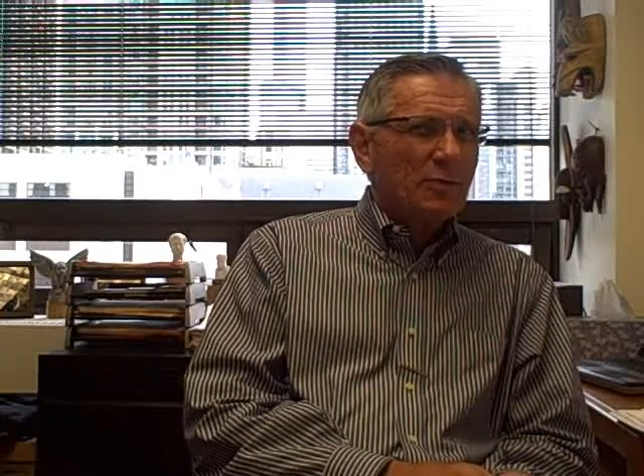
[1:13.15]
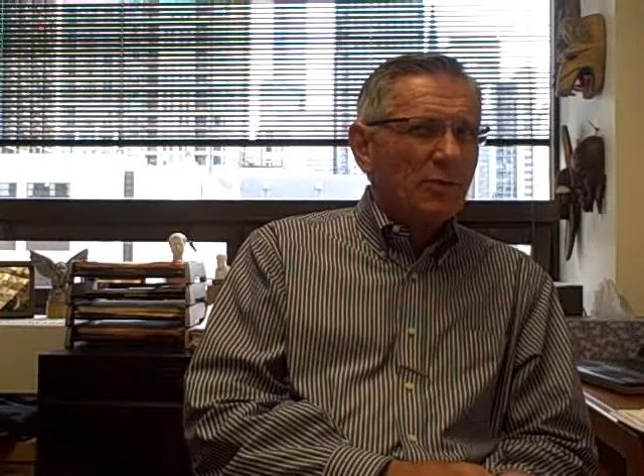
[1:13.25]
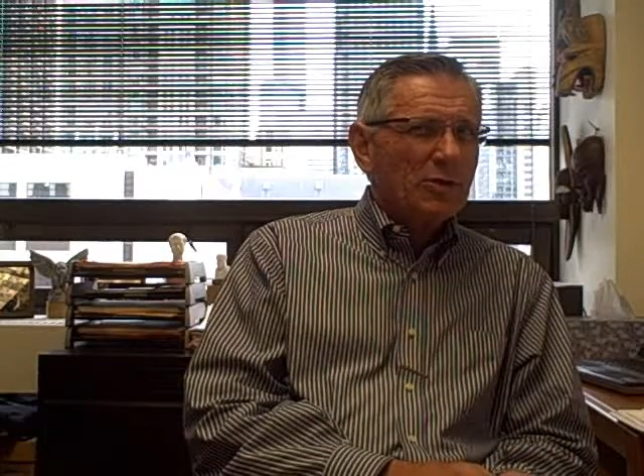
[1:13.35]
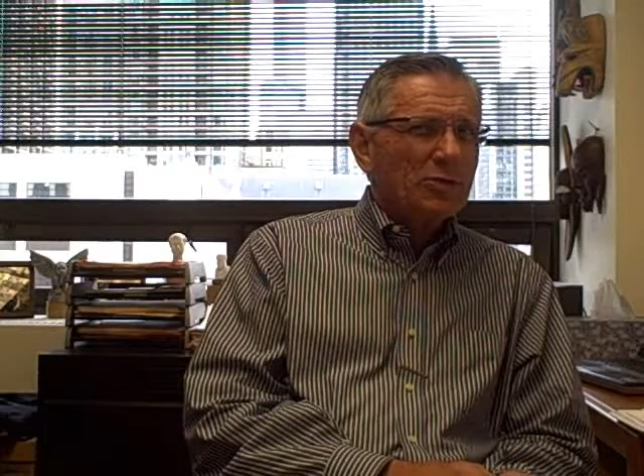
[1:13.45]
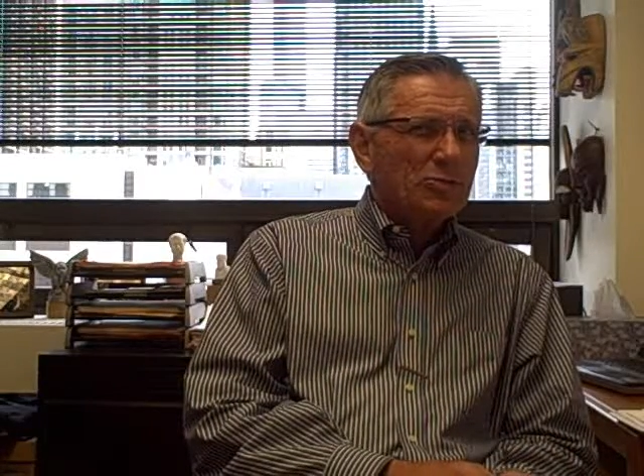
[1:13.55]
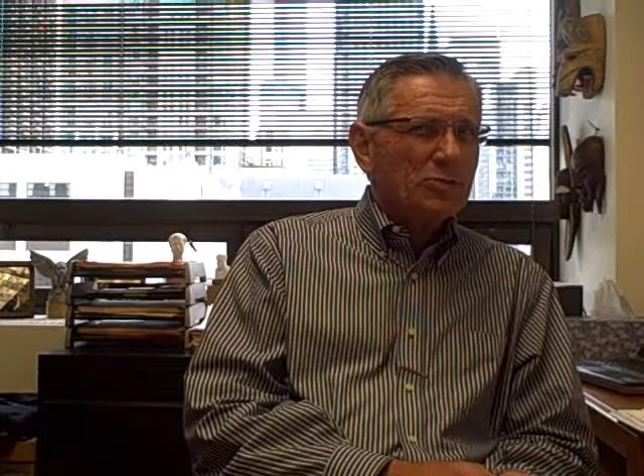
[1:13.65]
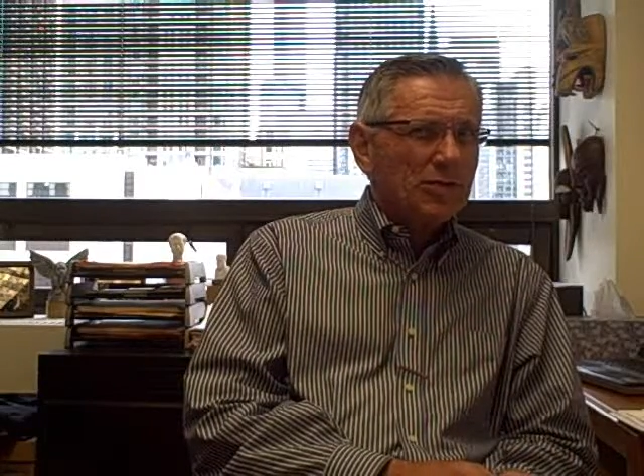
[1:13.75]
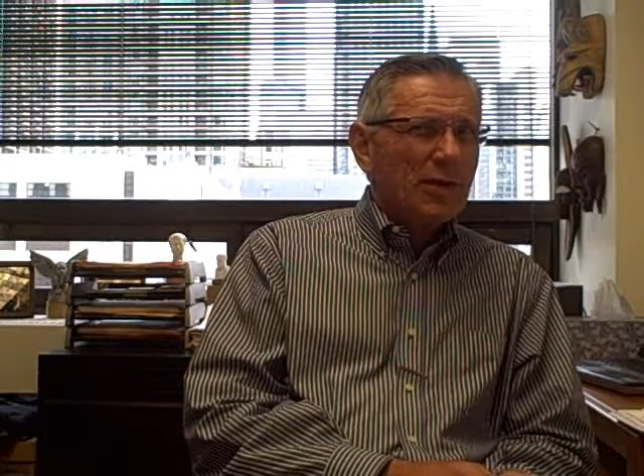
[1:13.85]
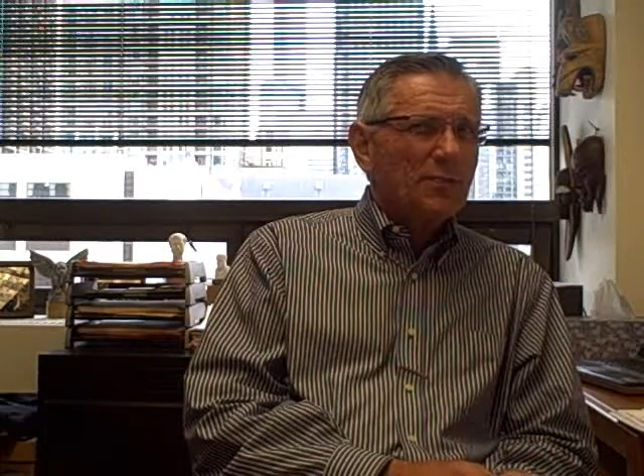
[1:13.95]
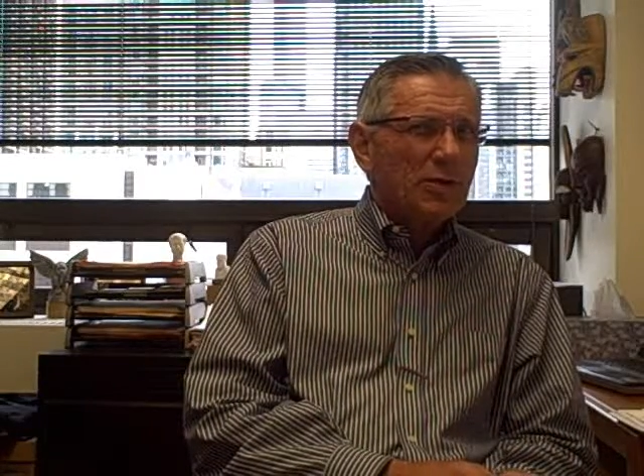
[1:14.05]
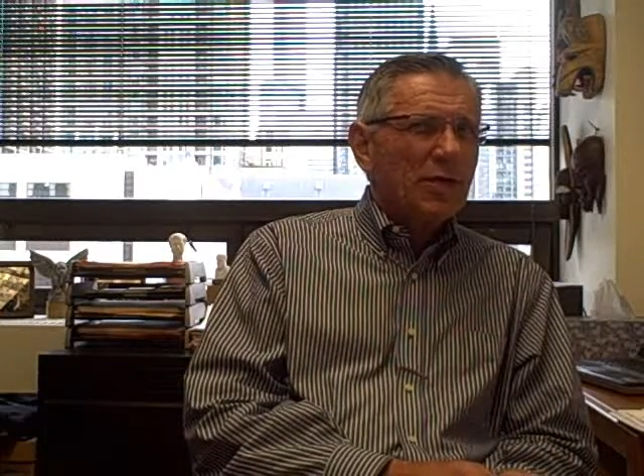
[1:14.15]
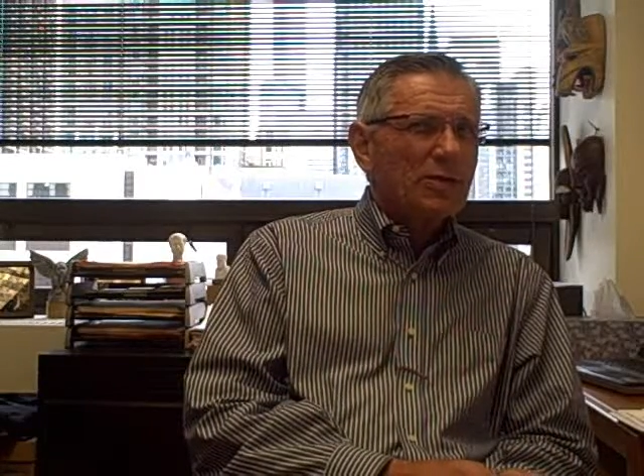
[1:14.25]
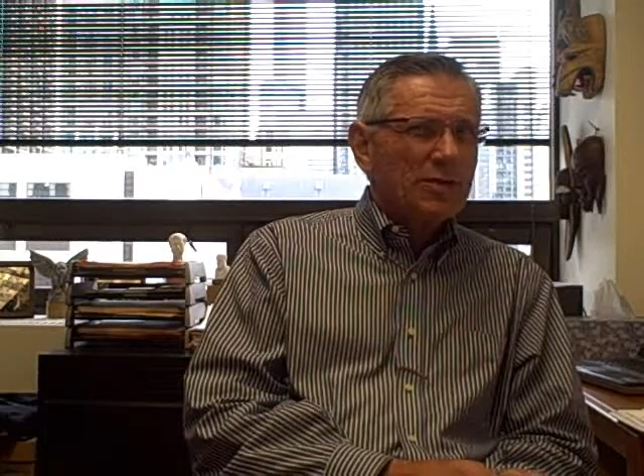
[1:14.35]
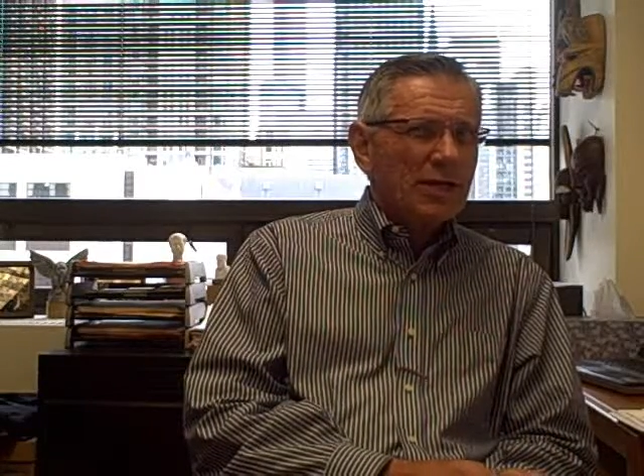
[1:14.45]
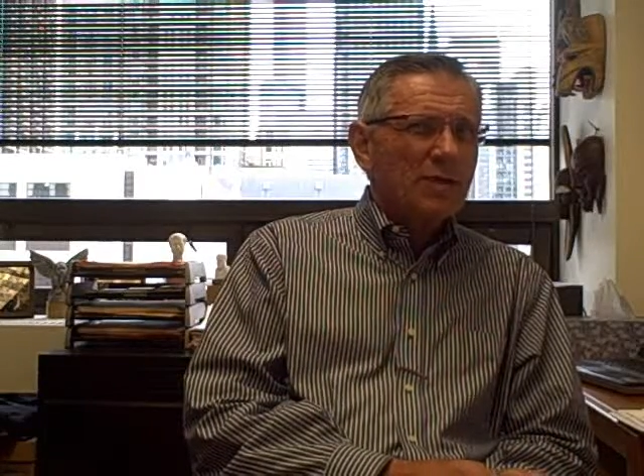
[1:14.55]
but once you stop being
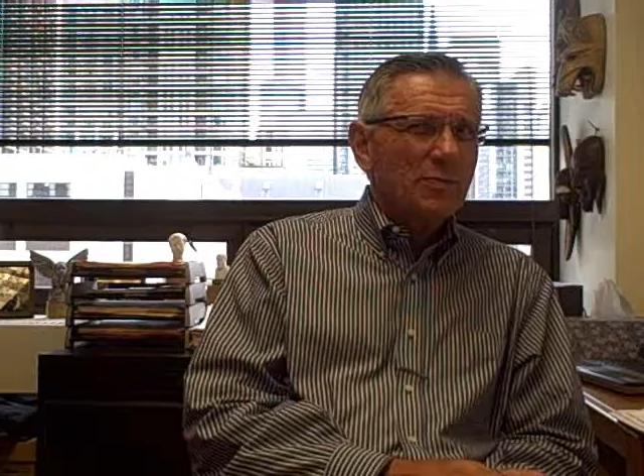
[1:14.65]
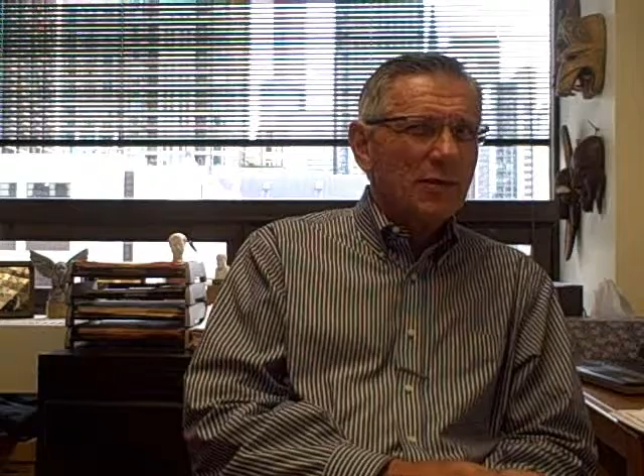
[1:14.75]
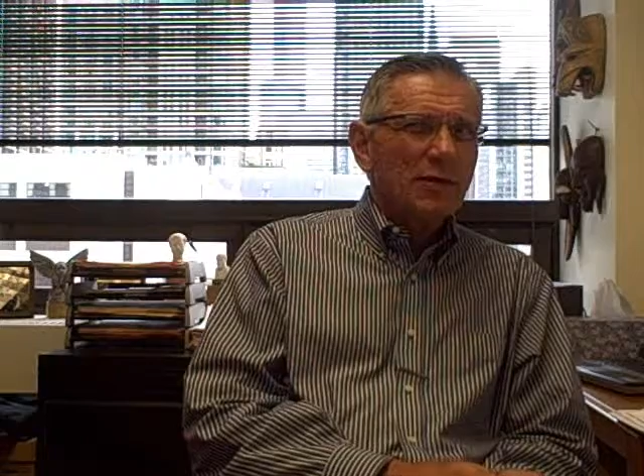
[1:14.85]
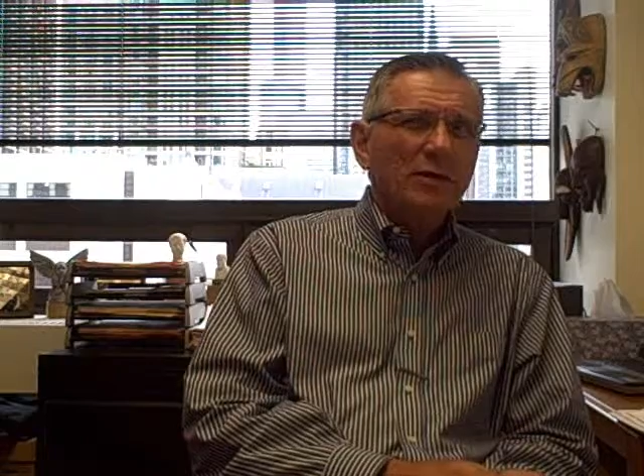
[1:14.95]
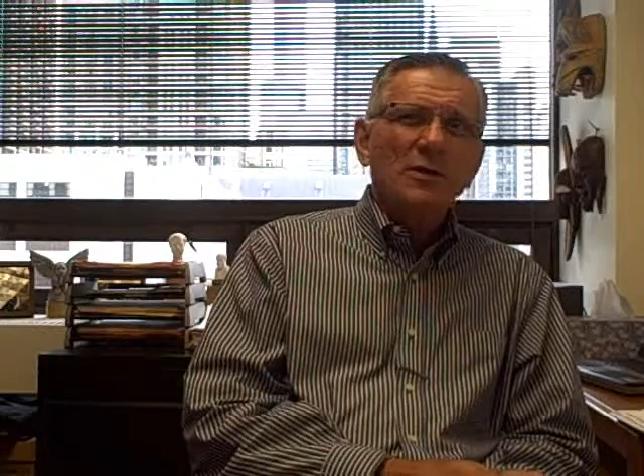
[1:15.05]
his enemy